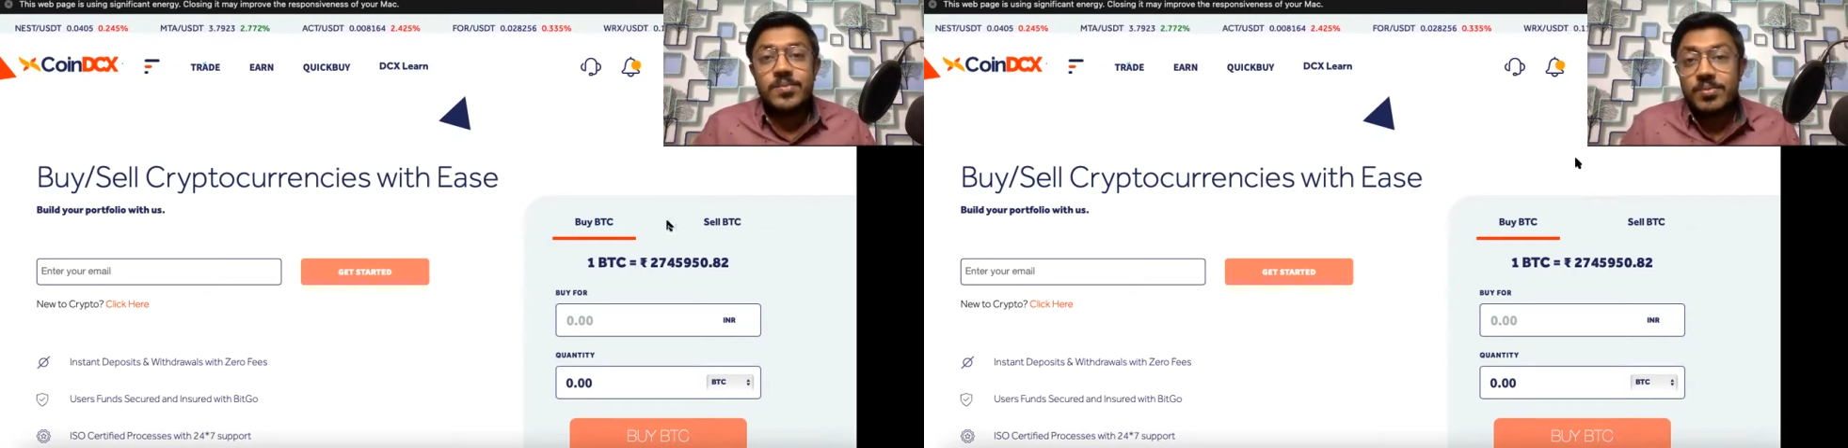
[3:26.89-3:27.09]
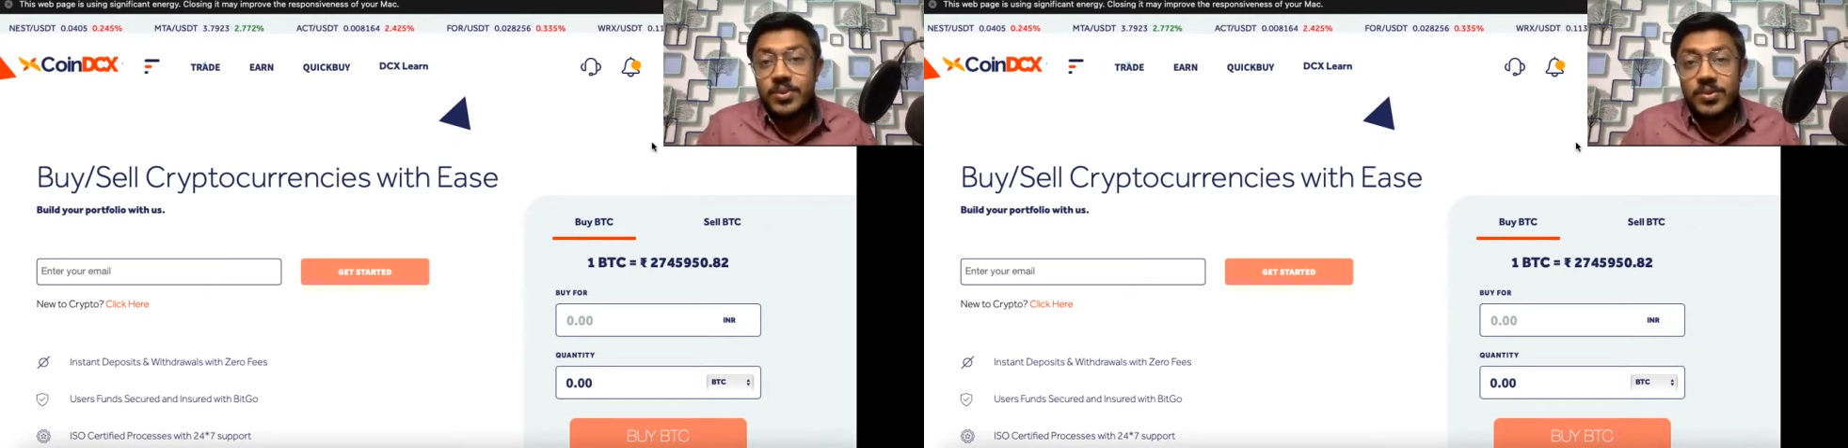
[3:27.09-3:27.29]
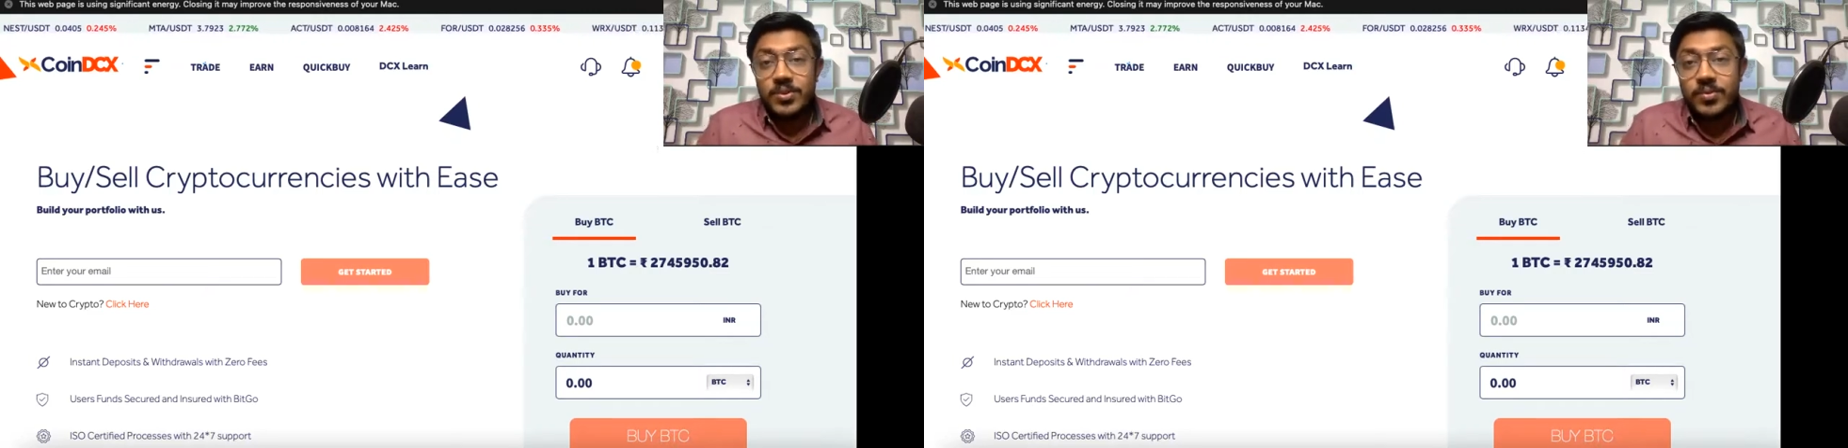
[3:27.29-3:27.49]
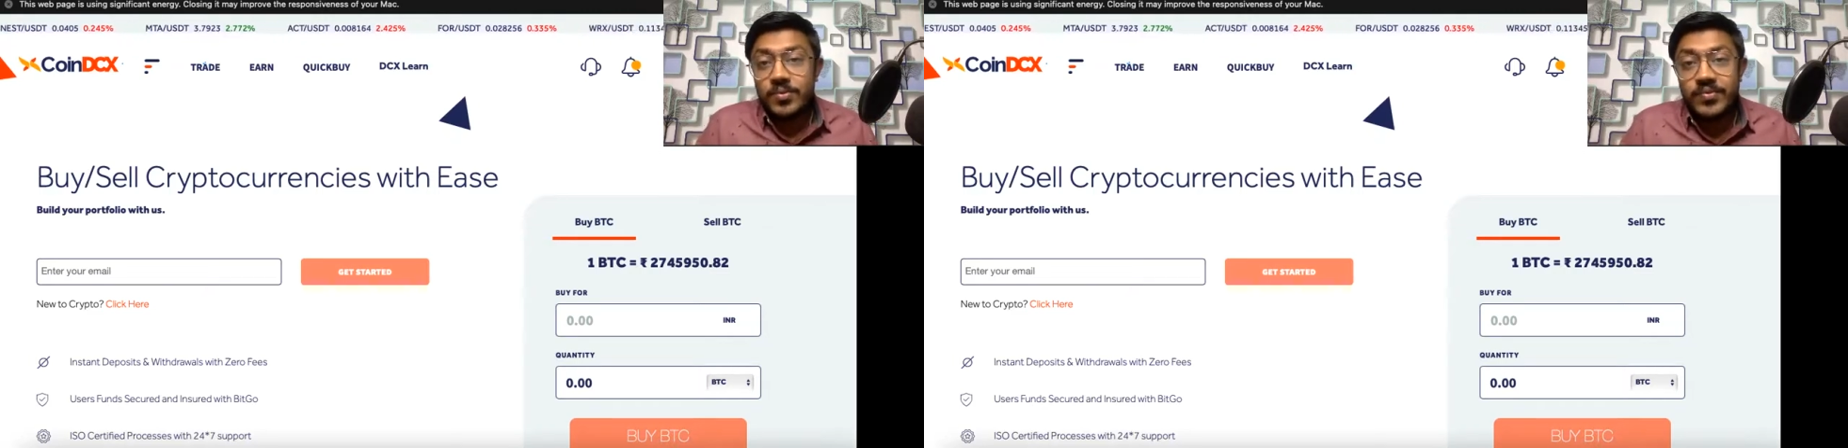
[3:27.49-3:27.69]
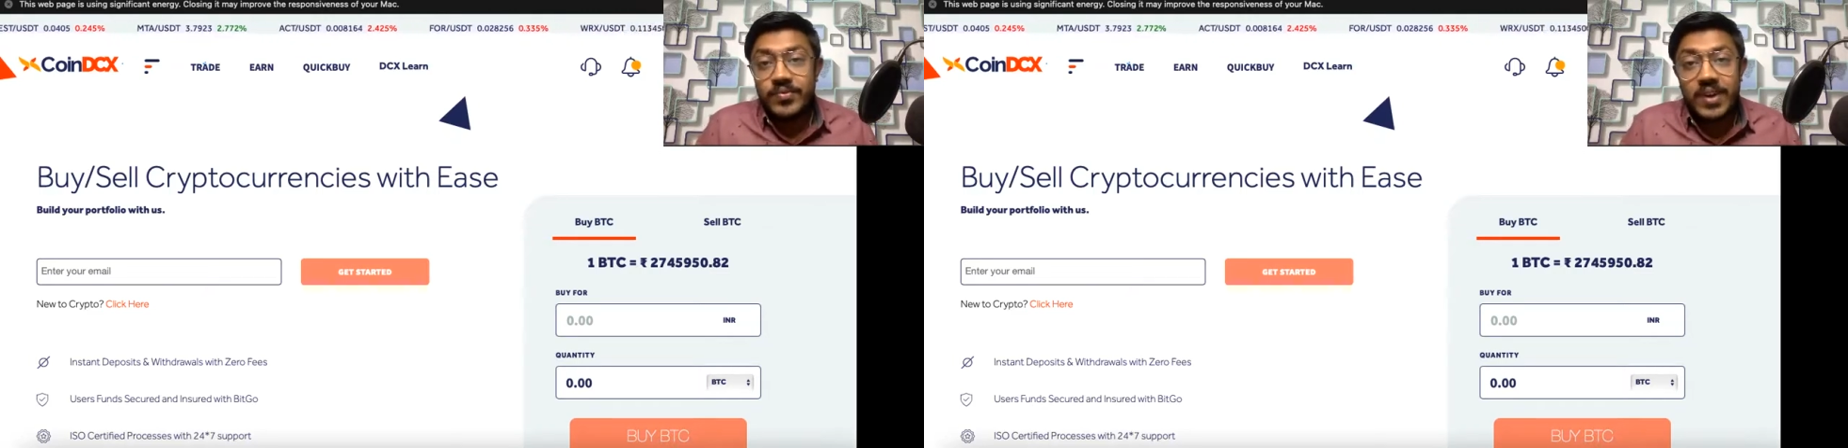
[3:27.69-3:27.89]
you
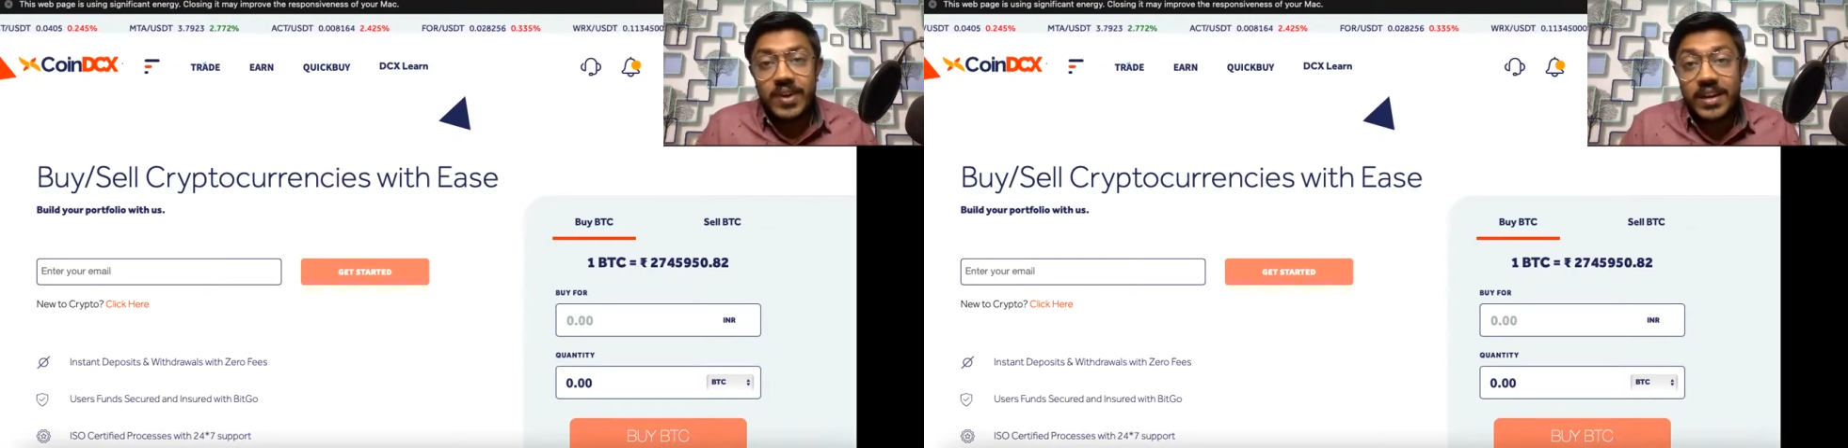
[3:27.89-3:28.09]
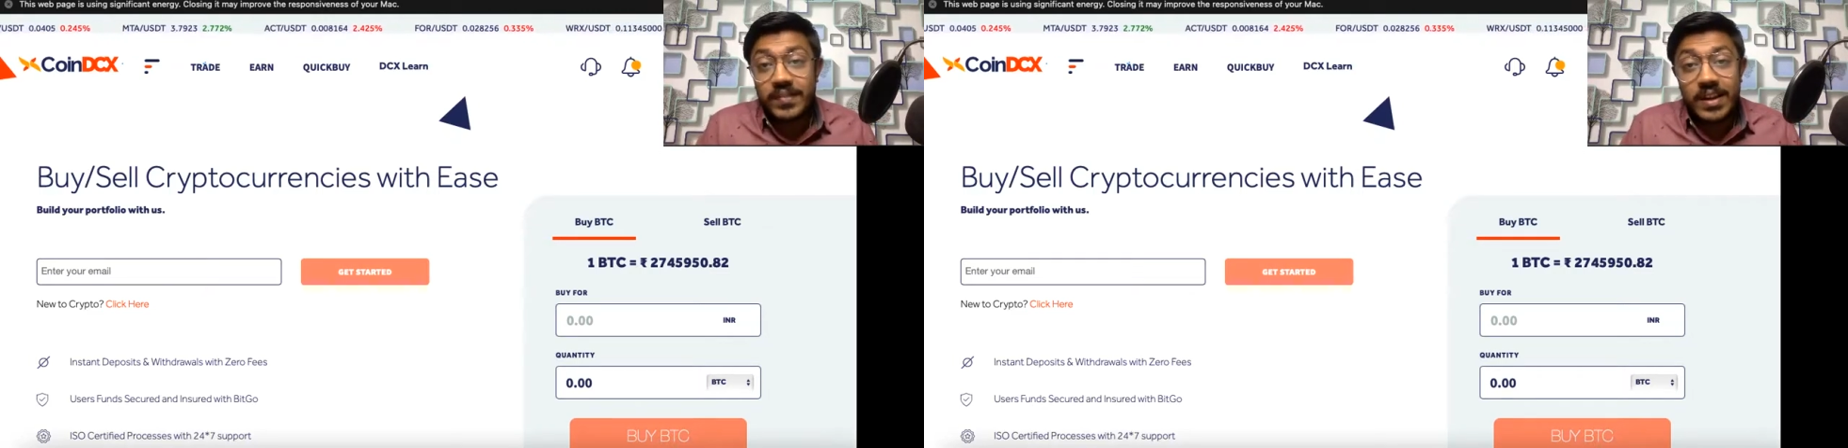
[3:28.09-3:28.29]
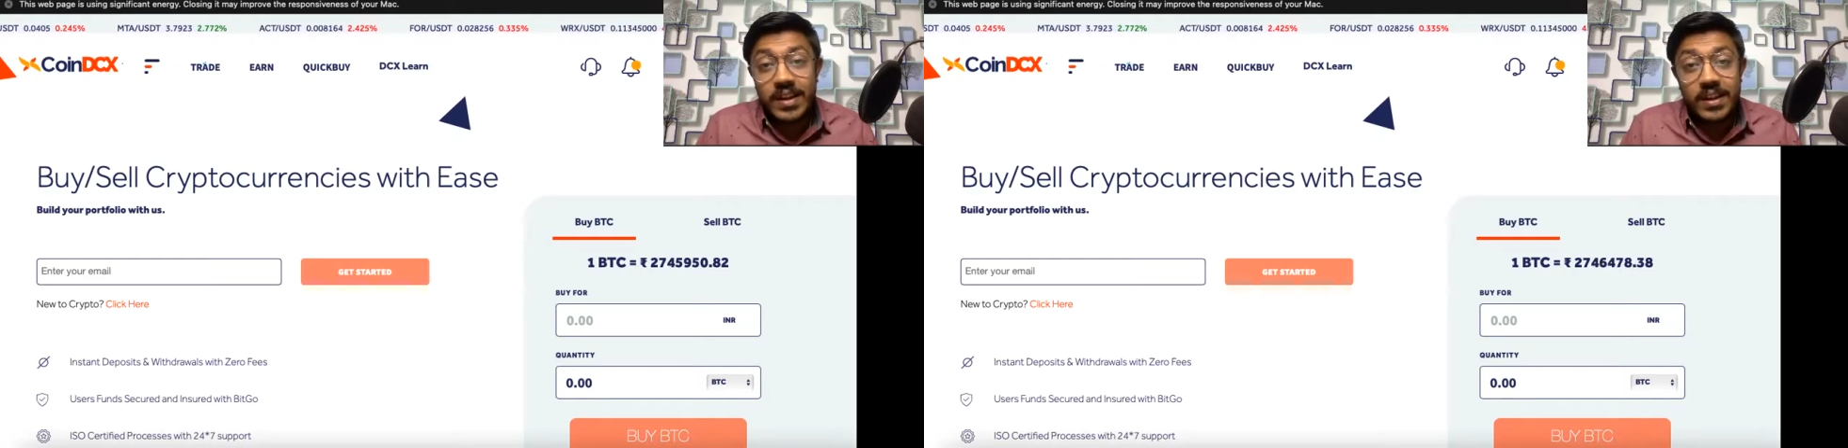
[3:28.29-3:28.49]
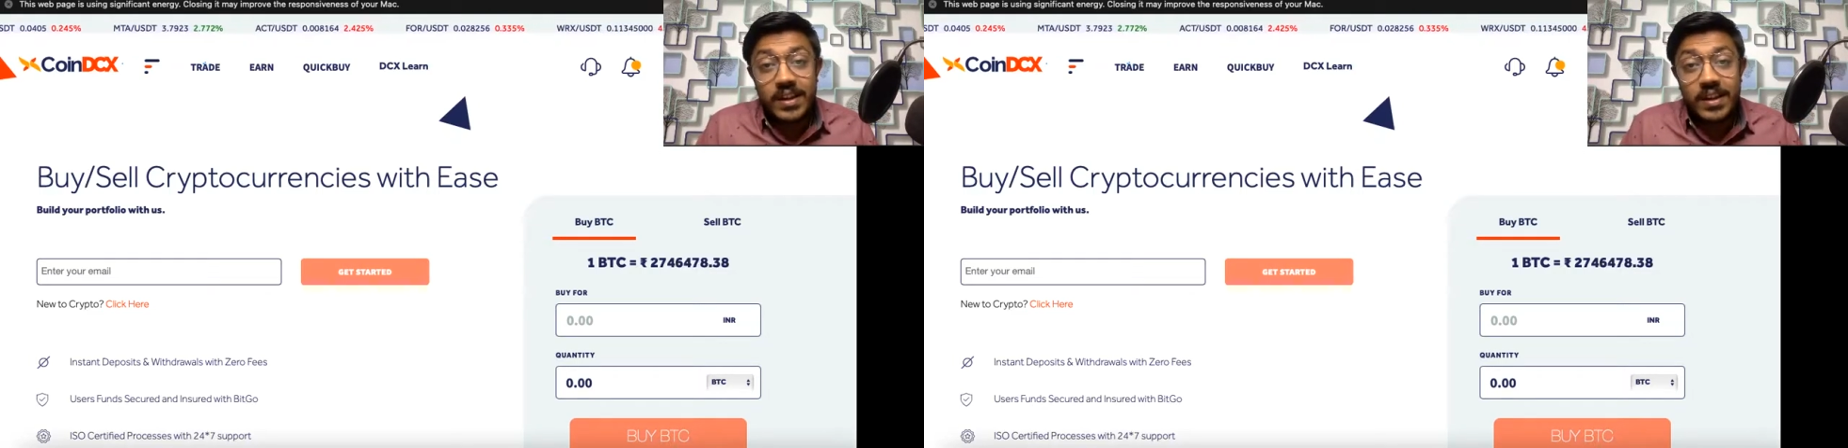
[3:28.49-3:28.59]
find a very good